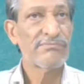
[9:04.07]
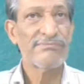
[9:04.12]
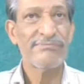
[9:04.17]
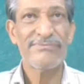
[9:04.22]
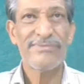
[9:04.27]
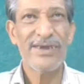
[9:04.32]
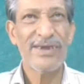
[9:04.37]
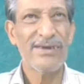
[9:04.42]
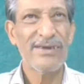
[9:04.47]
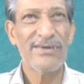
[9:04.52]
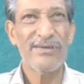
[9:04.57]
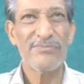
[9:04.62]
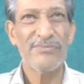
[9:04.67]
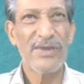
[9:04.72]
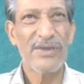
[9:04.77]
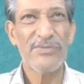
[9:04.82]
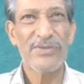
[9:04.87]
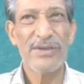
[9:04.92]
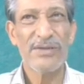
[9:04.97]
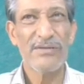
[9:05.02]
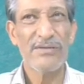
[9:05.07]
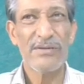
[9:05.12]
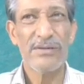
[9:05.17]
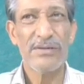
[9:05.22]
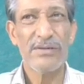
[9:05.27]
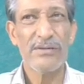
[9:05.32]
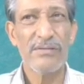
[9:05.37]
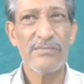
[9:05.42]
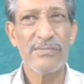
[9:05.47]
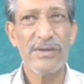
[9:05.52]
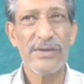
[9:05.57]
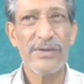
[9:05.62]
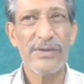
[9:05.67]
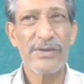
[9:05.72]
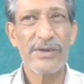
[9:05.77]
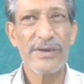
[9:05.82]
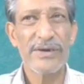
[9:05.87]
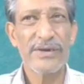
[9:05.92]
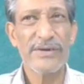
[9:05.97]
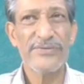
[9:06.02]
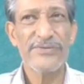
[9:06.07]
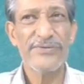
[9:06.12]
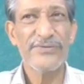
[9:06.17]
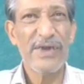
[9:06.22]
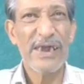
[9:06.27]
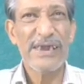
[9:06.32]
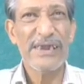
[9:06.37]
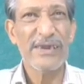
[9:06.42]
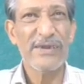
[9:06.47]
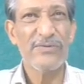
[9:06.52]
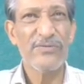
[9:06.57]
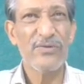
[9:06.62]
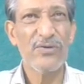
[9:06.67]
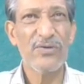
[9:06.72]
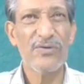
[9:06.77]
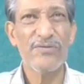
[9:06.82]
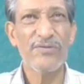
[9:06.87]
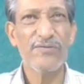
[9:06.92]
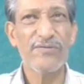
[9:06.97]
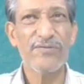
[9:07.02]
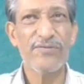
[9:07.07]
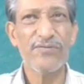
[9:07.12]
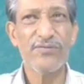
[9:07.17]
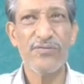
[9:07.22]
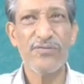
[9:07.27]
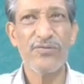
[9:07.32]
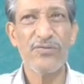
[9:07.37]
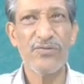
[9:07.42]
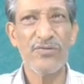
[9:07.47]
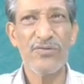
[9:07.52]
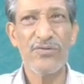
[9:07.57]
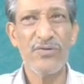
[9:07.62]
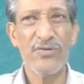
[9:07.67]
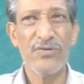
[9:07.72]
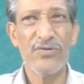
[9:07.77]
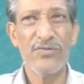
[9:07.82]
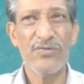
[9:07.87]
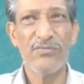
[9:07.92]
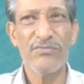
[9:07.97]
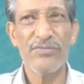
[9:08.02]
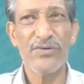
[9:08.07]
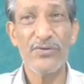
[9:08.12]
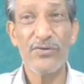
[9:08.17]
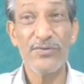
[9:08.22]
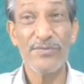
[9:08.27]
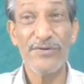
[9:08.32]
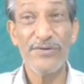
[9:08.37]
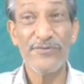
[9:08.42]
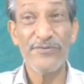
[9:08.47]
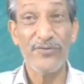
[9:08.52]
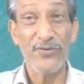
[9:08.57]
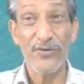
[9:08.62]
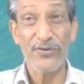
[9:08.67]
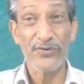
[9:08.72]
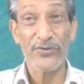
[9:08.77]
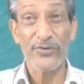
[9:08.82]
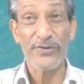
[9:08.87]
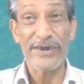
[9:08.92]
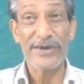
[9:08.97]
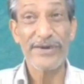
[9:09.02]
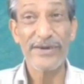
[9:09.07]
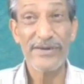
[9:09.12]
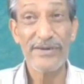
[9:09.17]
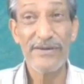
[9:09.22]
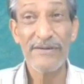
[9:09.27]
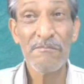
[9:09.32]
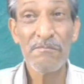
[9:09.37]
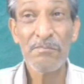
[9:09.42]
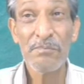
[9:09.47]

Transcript: maybe 35 or 4, or could be 420